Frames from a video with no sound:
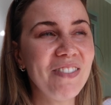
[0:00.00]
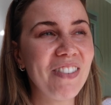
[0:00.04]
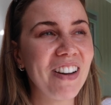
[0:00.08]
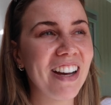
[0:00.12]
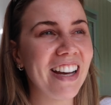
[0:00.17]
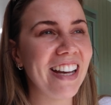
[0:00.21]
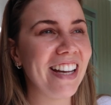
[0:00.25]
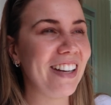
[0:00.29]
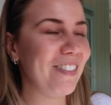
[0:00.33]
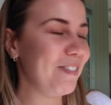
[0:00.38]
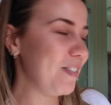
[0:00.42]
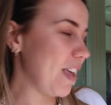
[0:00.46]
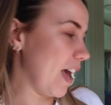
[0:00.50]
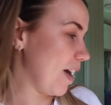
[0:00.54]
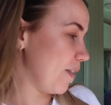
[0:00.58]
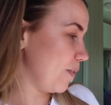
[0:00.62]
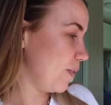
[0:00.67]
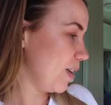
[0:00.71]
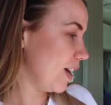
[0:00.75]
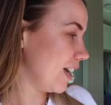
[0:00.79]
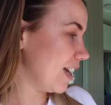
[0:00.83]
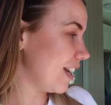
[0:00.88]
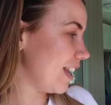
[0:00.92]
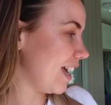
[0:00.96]
But yeah,
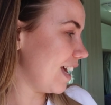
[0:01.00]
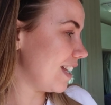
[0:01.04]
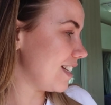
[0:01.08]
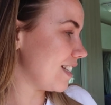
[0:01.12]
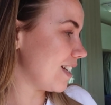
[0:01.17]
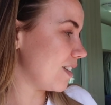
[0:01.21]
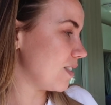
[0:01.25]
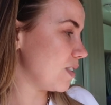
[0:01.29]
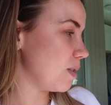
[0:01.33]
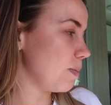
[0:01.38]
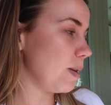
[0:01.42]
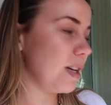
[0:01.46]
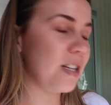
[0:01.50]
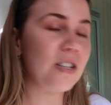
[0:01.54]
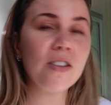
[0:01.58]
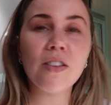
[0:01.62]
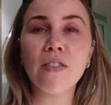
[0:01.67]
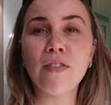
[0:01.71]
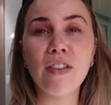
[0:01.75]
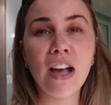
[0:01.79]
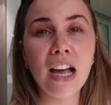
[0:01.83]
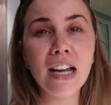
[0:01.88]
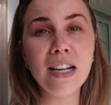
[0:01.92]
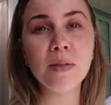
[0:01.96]
we're gonna head down to the beach.
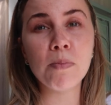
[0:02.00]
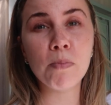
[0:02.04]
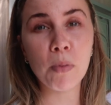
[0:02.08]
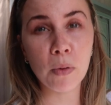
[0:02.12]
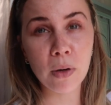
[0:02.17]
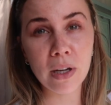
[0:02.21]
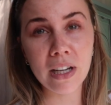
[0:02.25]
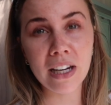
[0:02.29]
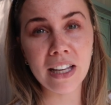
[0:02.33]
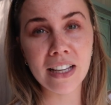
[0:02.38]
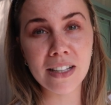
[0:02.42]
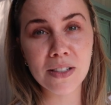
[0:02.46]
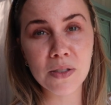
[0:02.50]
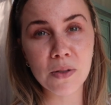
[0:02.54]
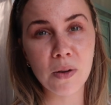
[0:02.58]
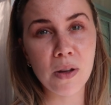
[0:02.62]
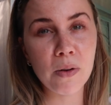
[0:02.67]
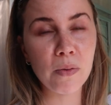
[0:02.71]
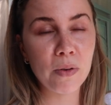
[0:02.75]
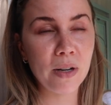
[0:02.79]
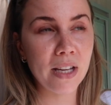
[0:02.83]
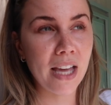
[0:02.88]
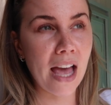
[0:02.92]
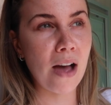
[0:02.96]
The van is boiling, so
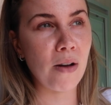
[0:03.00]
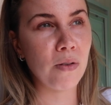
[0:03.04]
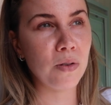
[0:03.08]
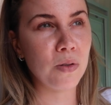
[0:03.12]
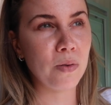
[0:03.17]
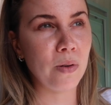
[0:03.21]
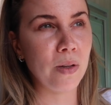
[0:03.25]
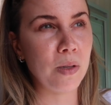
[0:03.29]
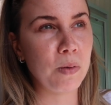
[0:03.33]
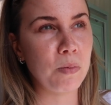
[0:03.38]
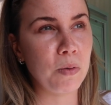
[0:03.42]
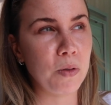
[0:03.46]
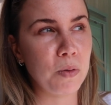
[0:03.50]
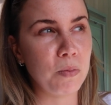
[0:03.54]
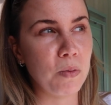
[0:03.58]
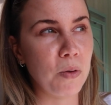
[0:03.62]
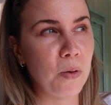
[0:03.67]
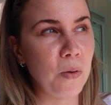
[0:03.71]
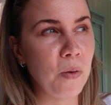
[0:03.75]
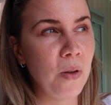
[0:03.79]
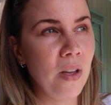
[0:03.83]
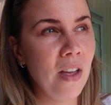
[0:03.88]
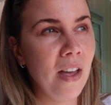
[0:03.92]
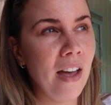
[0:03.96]
I want to get out as quick as
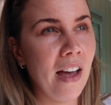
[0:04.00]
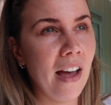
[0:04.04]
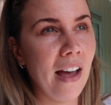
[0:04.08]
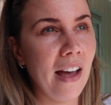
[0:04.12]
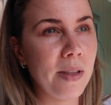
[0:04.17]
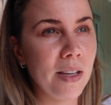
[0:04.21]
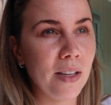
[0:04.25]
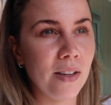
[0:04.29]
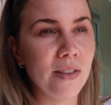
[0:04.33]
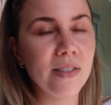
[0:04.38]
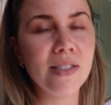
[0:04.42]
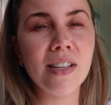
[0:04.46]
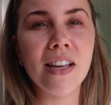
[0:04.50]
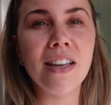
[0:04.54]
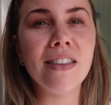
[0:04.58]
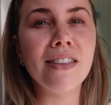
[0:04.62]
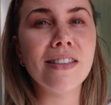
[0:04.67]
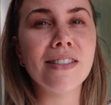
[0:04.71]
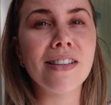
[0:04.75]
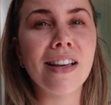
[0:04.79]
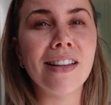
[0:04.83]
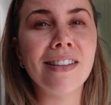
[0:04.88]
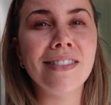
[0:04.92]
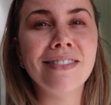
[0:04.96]
possible and go sit in
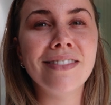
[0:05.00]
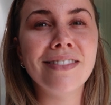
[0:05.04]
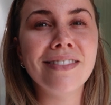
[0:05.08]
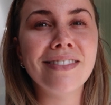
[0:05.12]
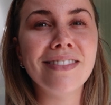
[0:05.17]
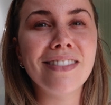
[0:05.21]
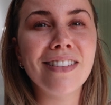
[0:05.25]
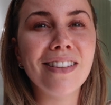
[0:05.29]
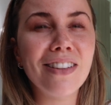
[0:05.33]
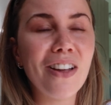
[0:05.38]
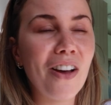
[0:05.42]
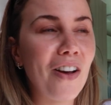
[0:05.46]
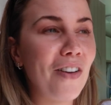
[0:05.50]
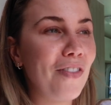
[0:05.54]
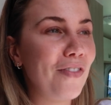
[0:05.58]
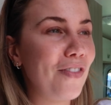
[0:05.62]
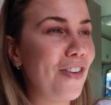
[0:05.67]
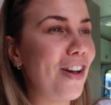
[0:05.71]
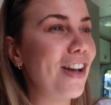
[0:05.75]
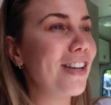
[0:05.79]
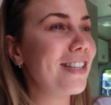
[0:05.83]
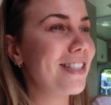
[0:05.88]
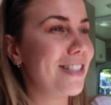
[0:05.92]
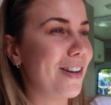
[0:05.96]
the sun. Our
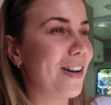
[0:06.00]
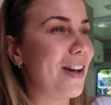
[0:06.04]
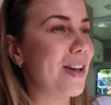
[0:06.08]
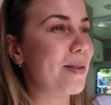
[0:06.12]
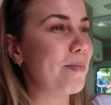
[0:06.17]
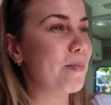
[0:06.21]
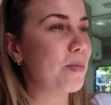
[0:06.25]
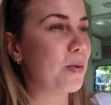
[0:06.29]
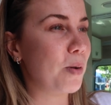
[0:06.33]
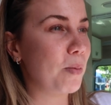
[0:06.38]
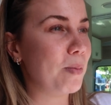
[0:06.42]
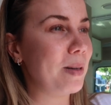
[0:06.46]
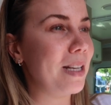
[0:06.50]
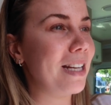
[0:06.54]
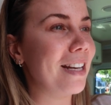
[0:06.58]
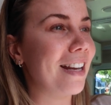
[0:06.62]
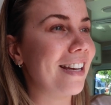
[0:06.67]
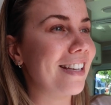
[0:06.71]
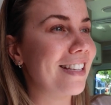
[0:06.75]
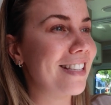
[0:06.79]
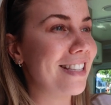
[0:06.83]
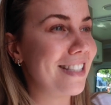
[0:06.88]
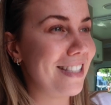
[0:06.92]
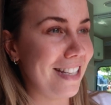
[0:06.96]
first time properly
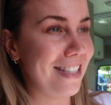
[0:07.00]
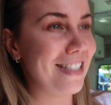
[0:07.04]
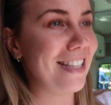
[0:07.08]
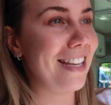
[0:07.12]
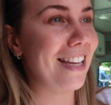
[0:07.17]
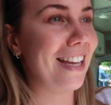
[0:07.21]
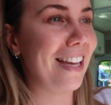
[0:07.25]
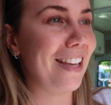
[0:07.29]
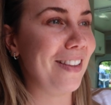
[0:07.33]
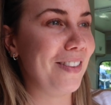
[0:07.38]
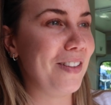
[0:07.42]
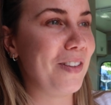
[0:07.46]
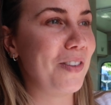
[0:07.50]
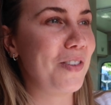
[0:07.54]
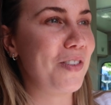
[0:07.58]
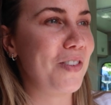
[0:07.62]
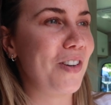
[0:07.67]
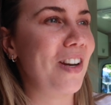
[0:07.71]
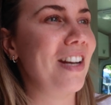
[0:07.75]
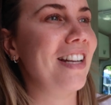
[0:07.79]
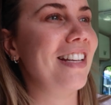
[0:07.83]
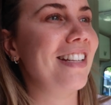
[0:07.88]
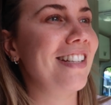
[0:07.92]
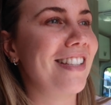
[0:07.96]
like sitting in the
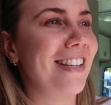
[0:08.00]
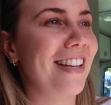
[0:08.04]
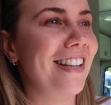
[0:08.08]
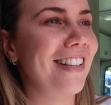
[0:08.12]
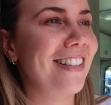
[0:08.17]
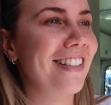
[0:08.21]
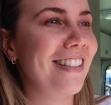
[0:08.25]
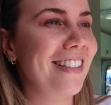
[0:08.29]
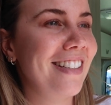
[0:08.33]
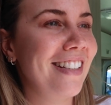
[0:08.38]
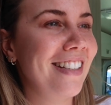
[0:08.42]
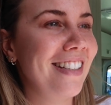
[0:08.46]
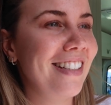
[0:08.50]
Australian sun.